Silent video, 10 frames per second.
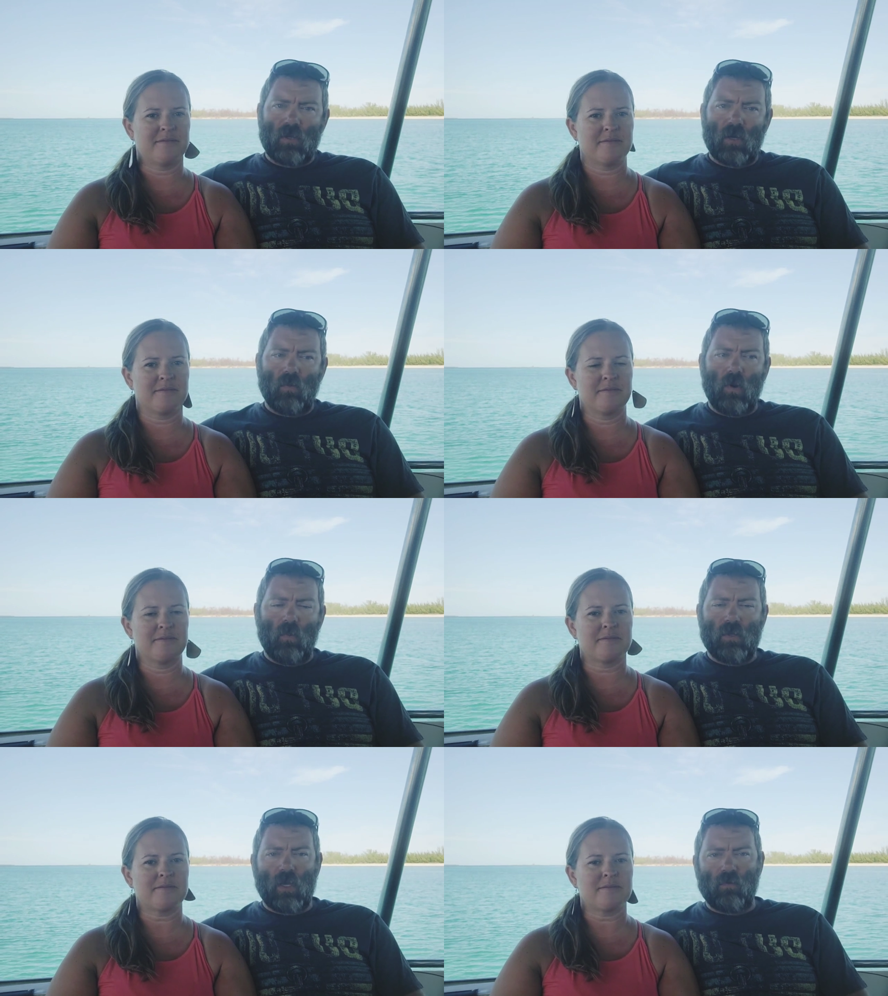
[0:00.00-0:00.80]
Speaker 1: uh,
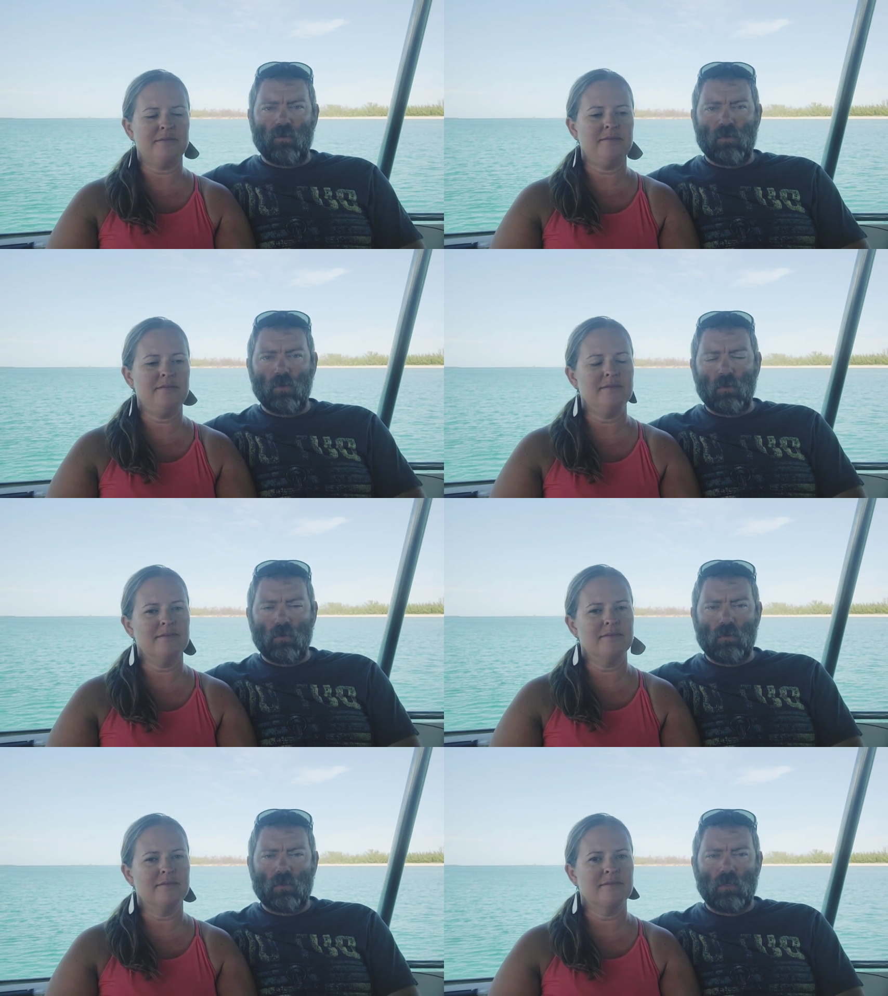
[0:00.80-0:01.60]
what we take for
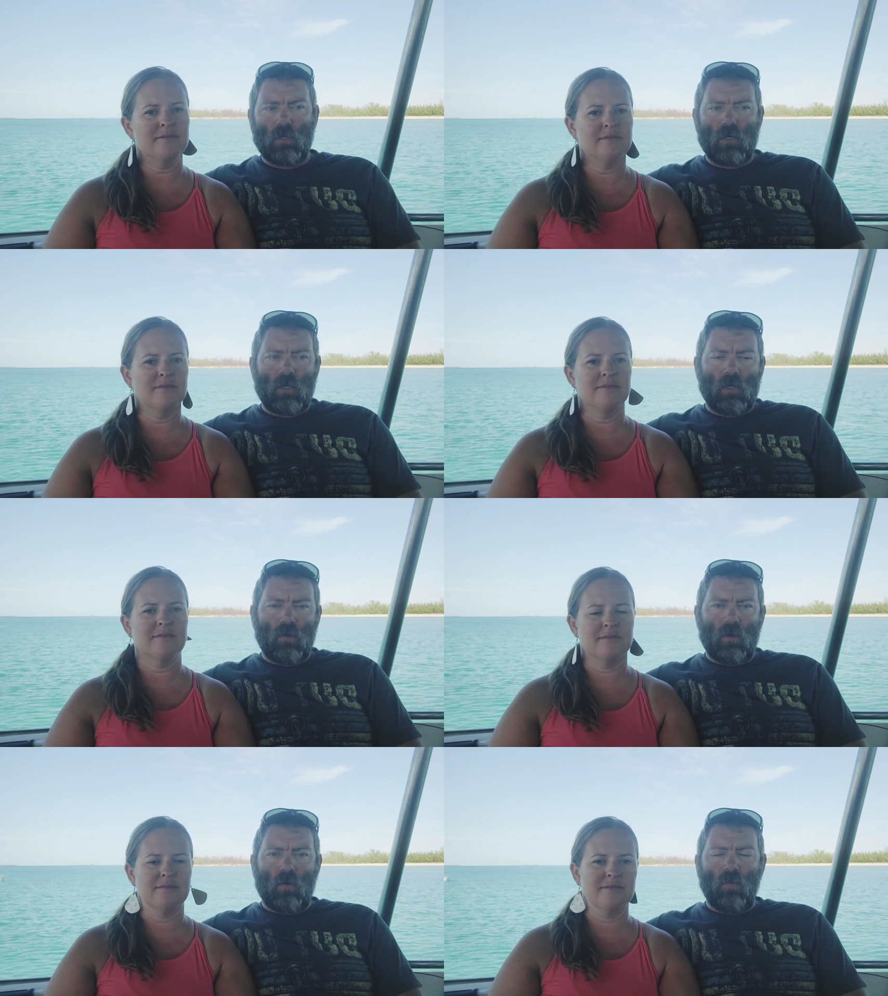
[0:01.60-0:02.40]
tools,
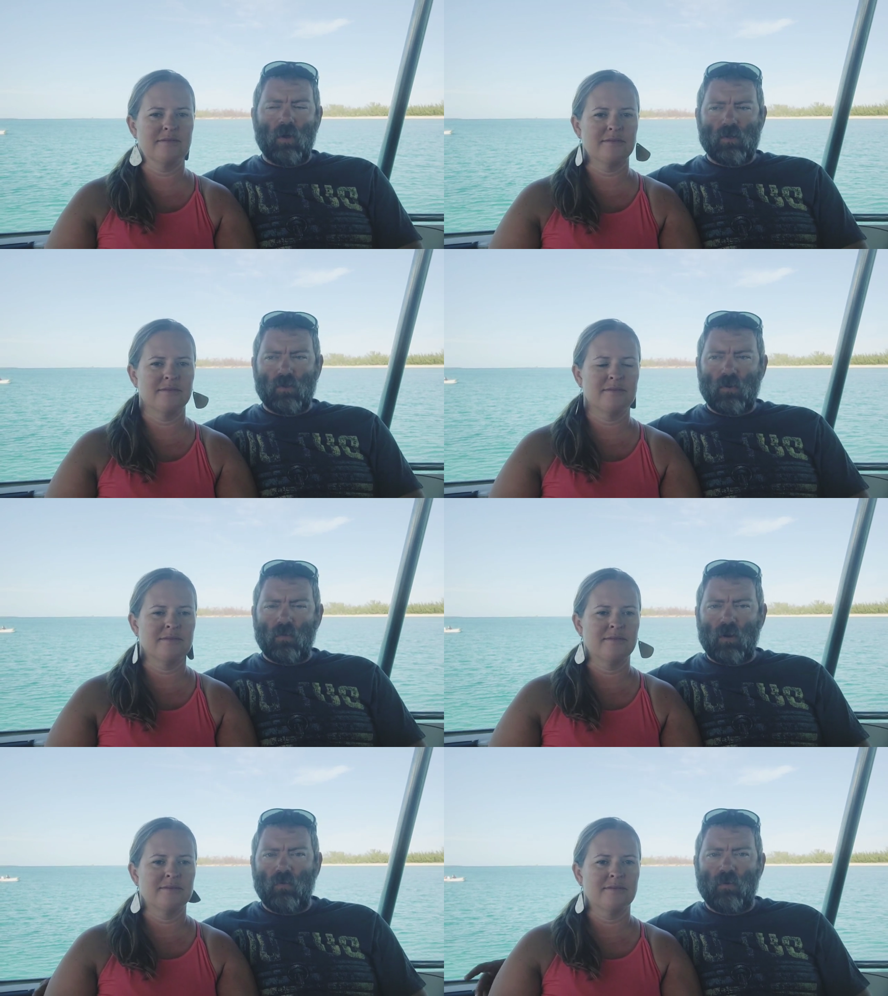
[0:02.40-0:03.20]
uh, what is we
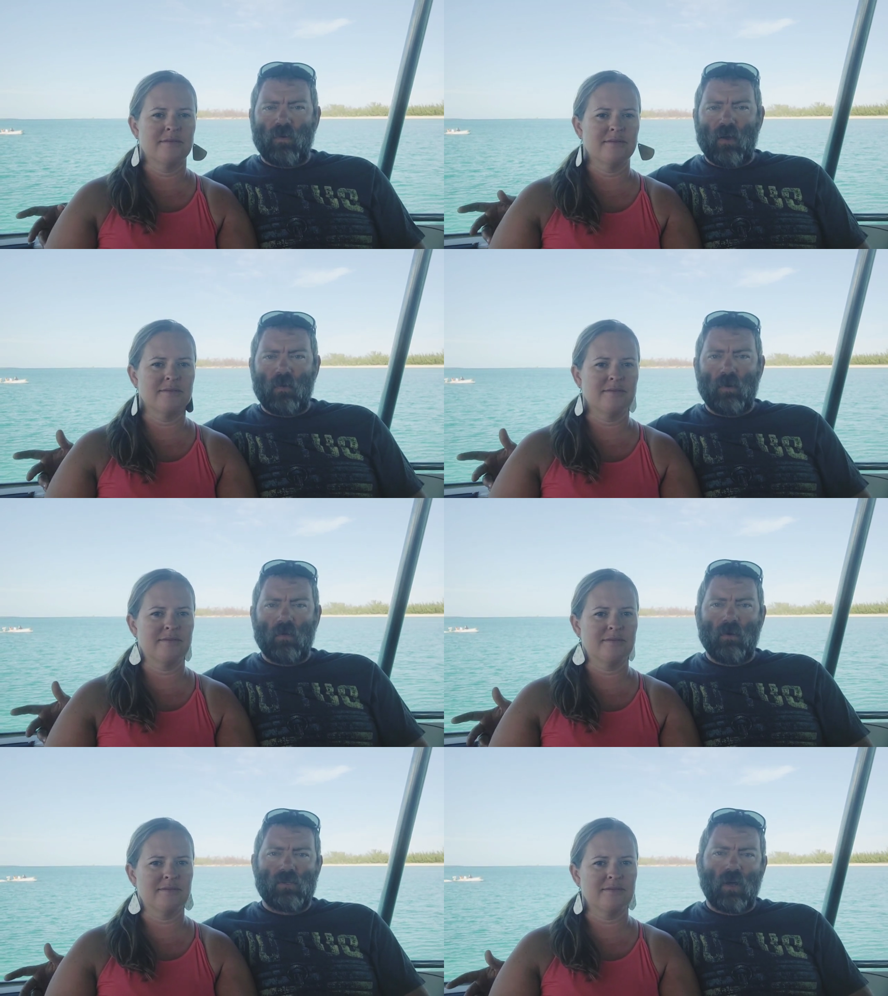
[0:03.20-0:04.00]
what have we found to be
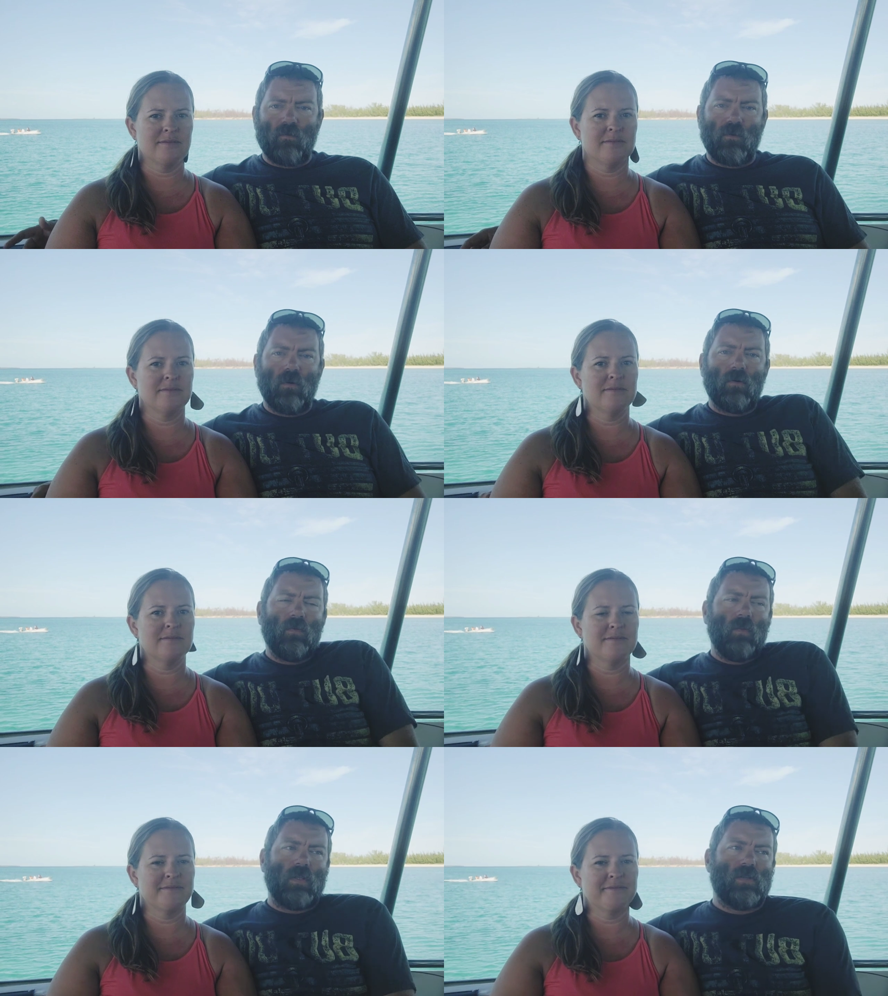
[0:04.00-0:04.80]
the most helpful,
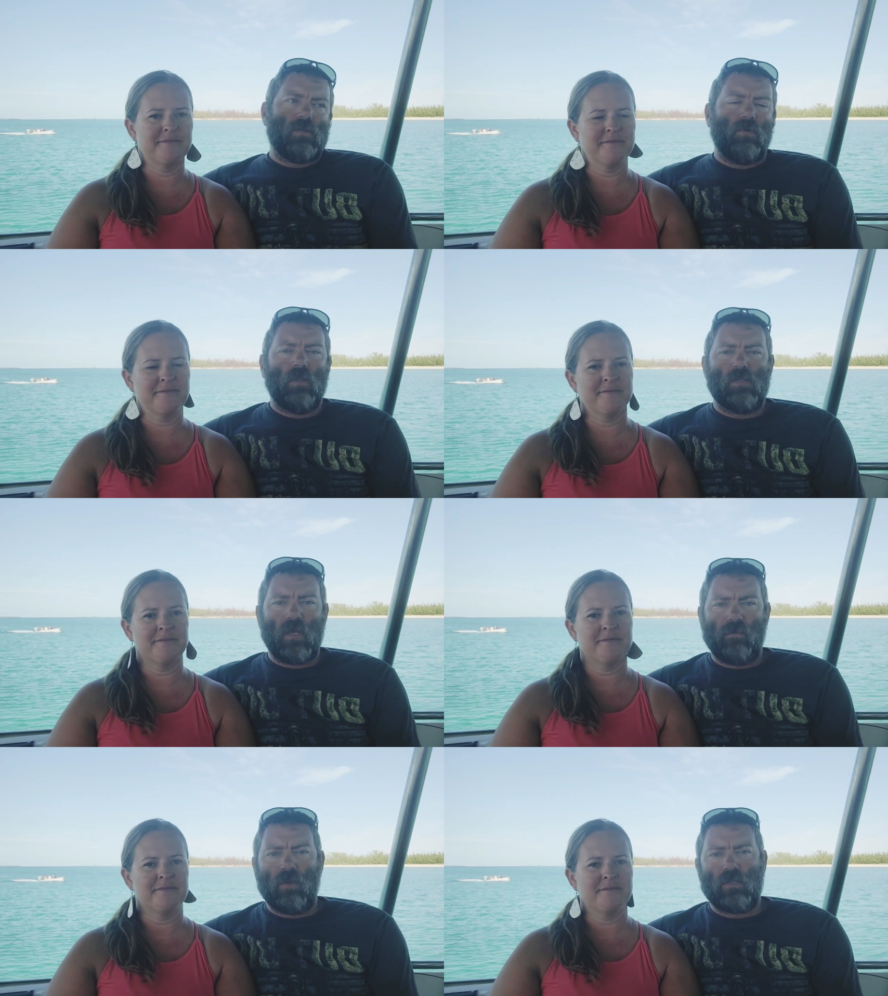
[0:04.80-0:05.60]
what's really
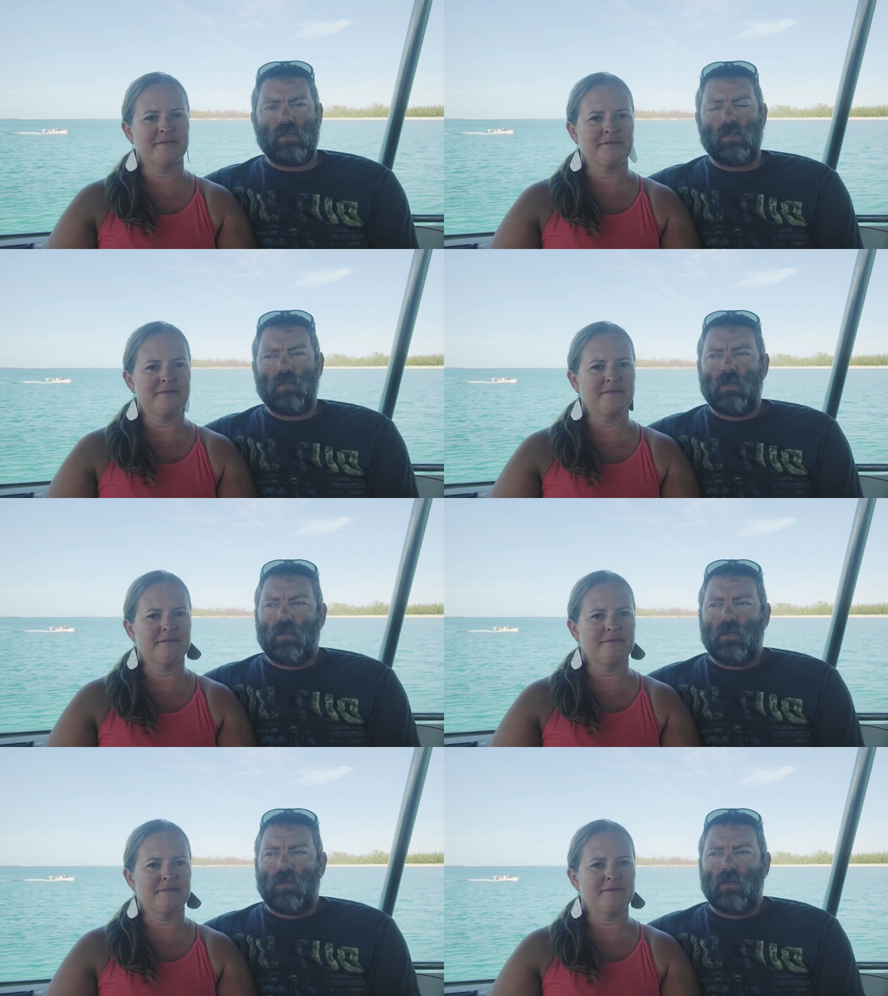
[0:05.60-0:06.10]
saved us.